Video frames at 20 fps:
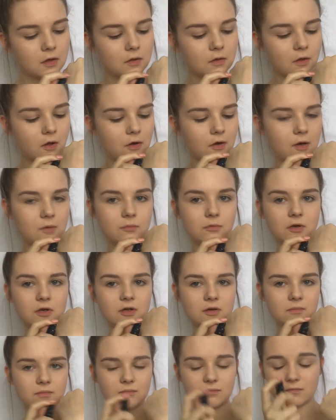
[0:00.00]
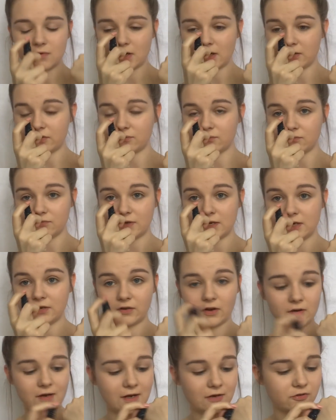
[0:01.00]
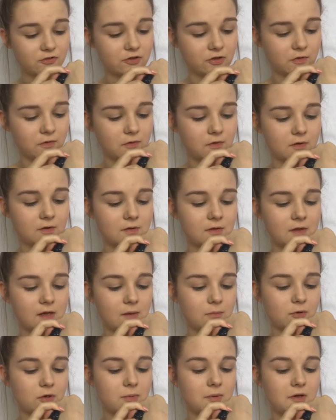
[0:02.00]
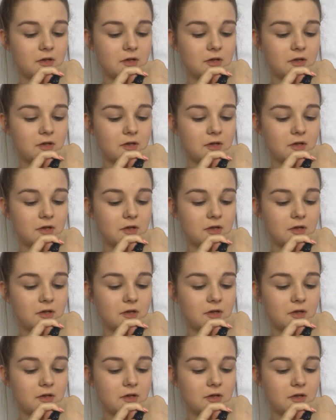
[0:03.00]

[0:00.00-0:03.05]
So I really don't know how to do this, so you can see I'm going to